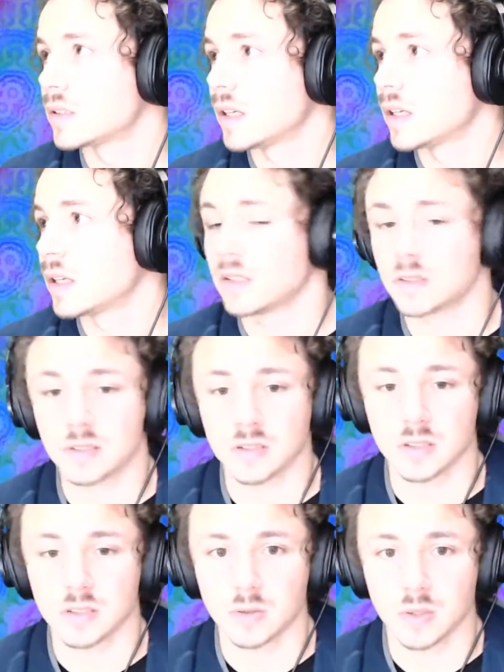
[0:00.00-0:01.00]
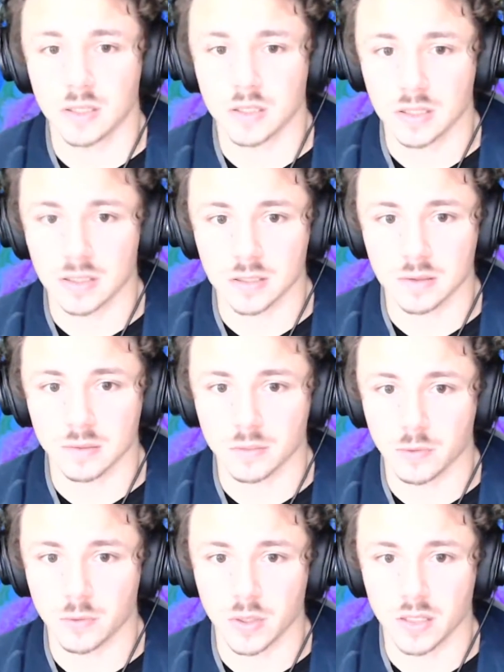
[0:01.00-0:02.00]
Also,
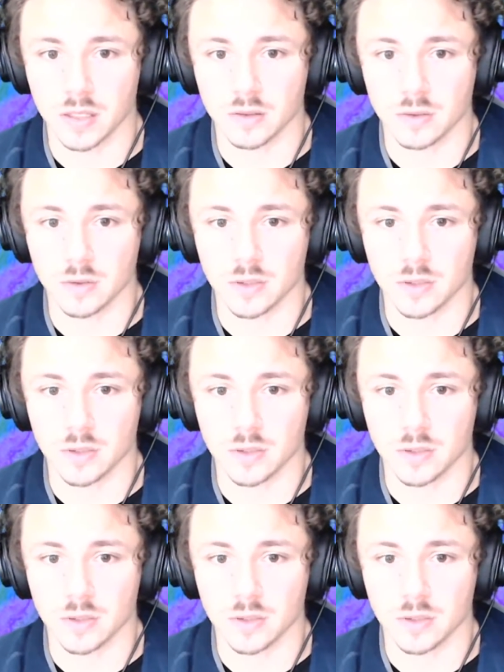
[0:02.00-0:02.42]
before I go,